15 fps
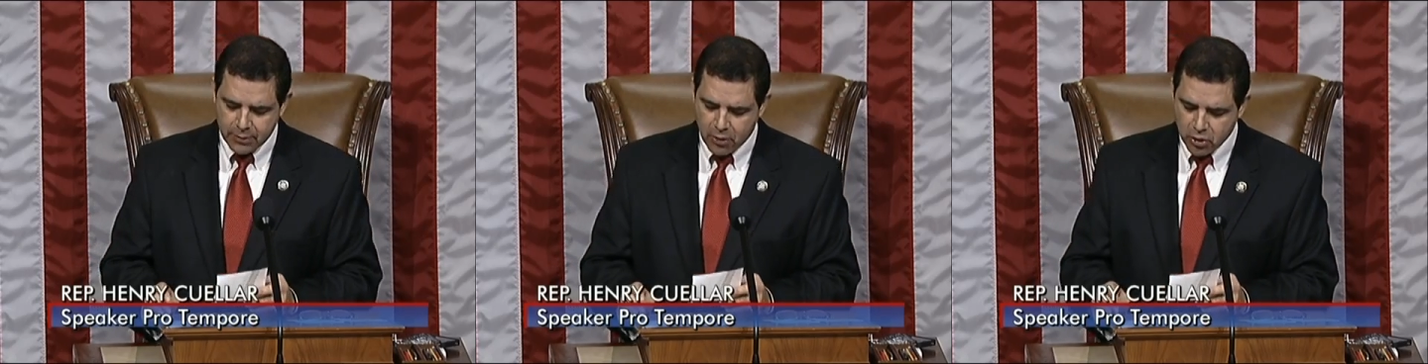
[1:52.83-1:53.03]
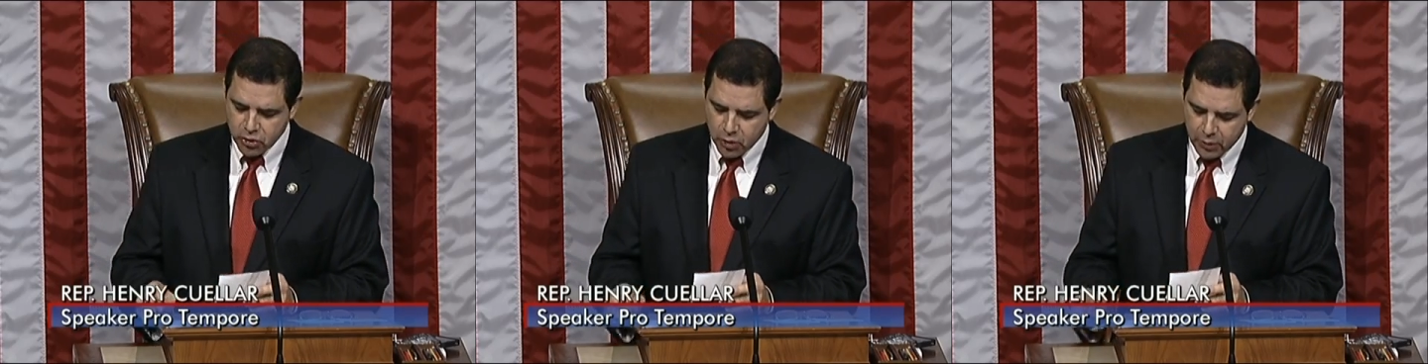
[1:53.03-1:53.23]
The
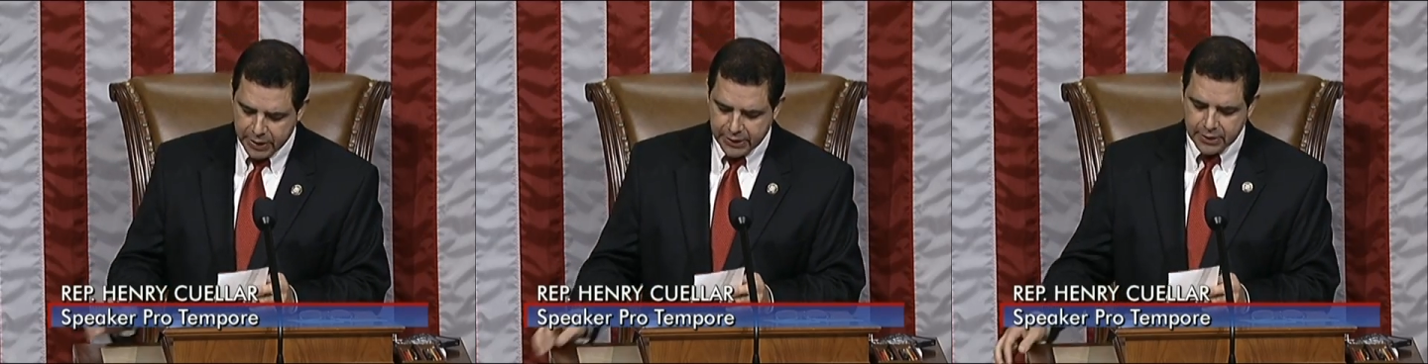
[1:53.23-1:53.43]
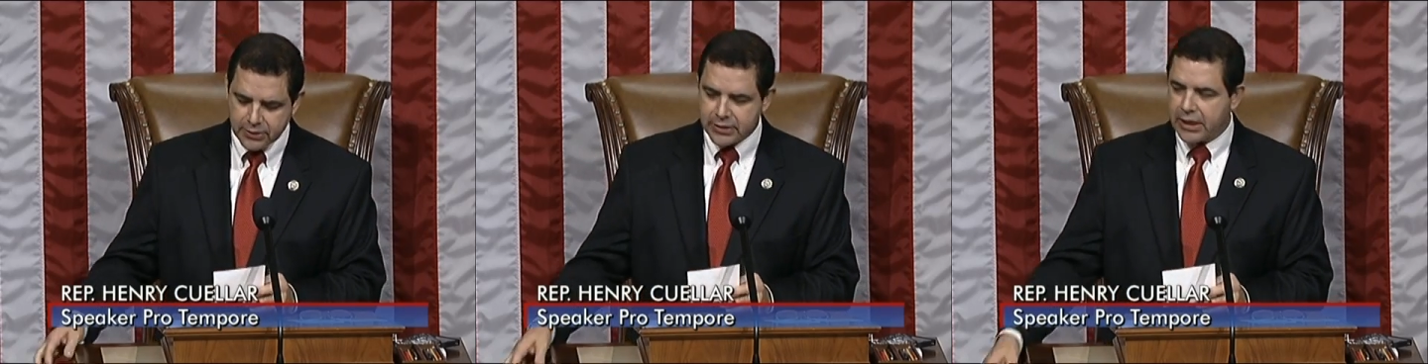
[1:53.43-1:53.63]
motion
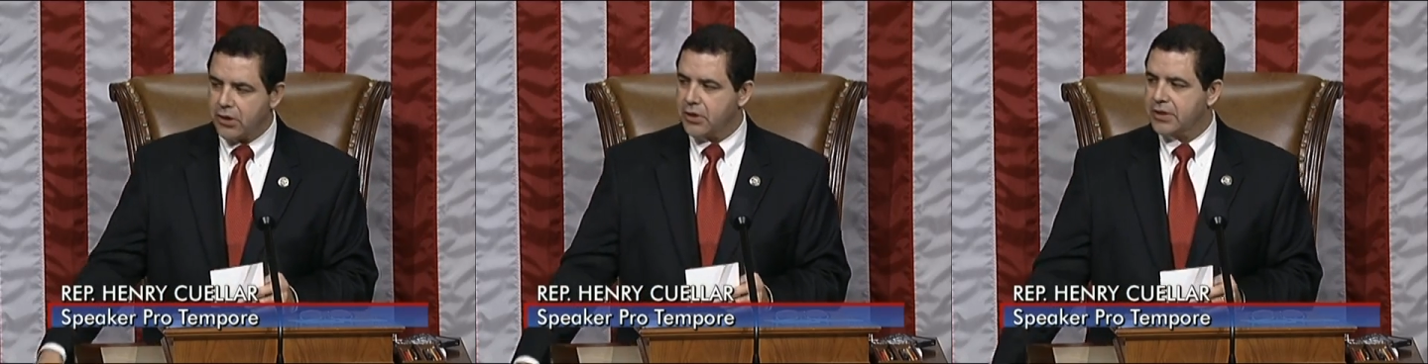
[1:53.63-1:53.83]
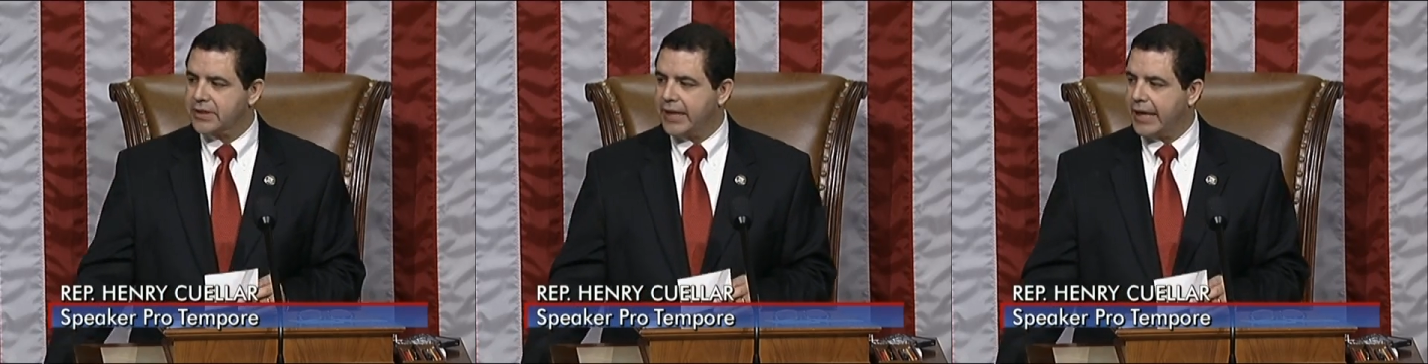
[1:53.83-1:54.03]

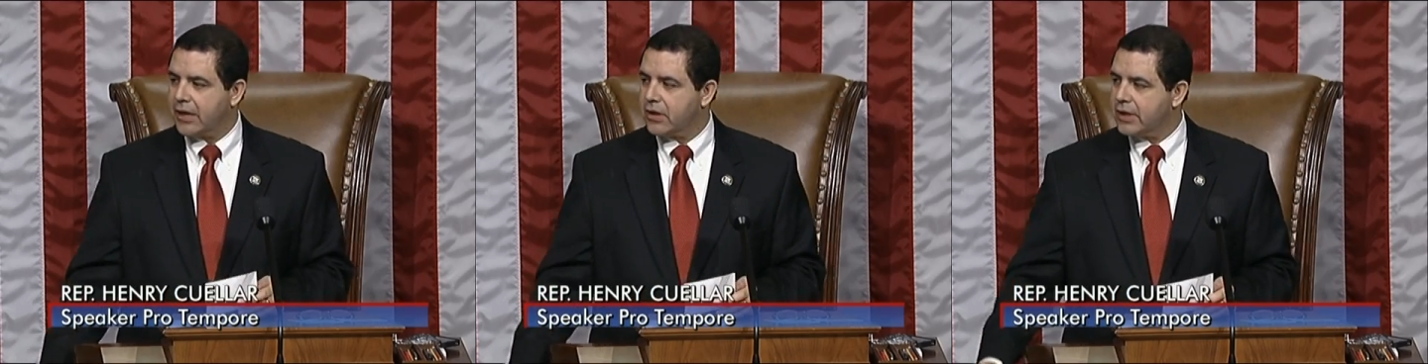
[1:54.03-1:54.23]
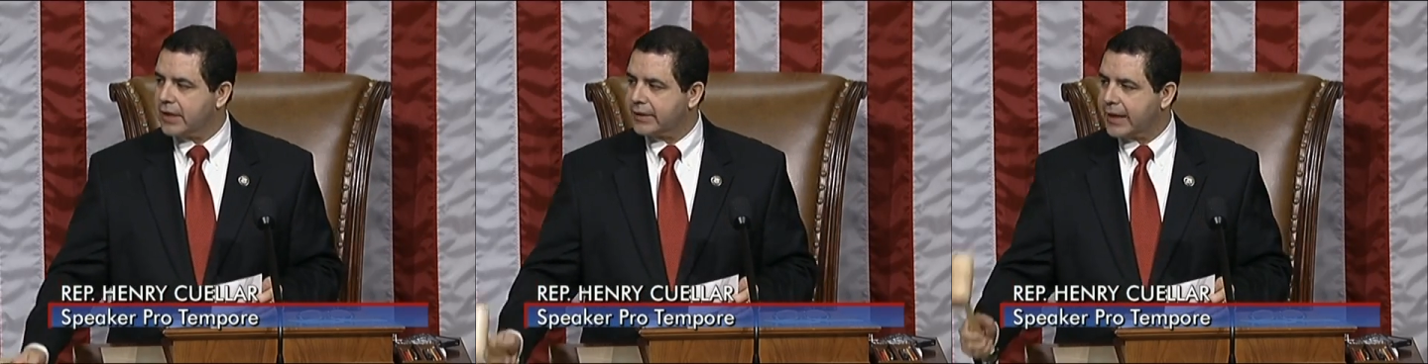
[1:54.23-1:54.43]
reconsidered is laid
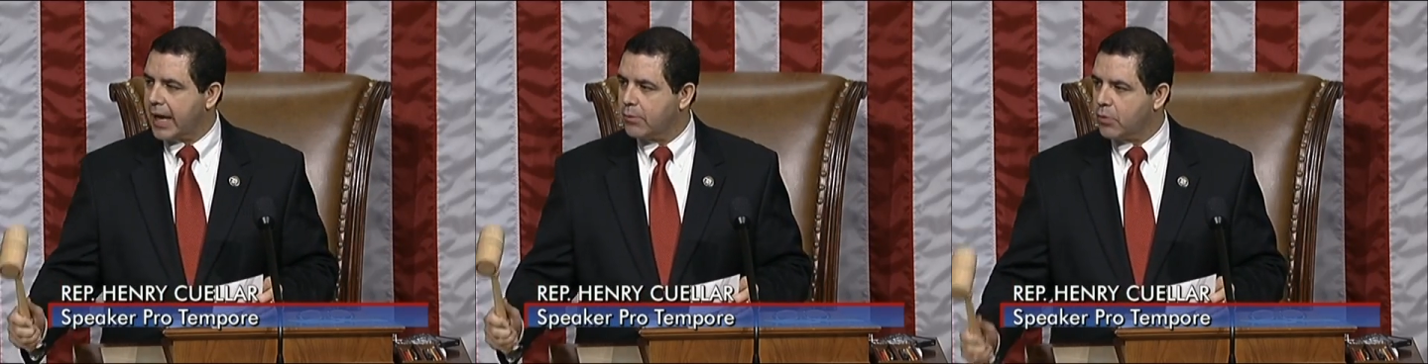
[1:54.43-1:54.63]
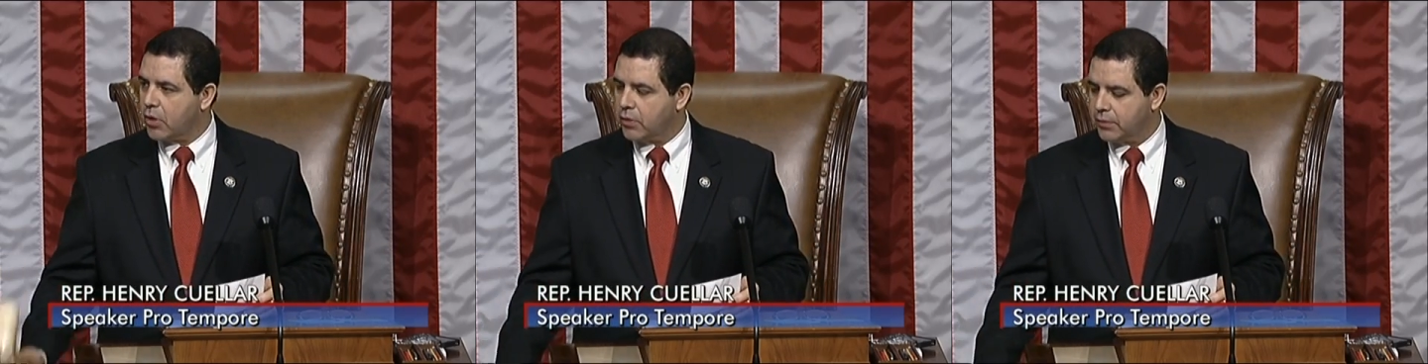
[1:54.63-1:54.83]
on the
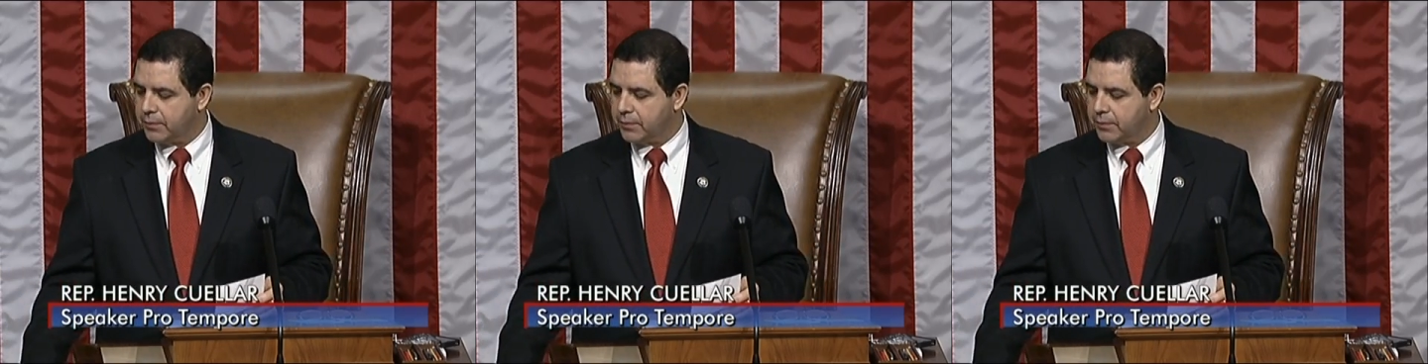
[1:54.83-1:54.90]
table.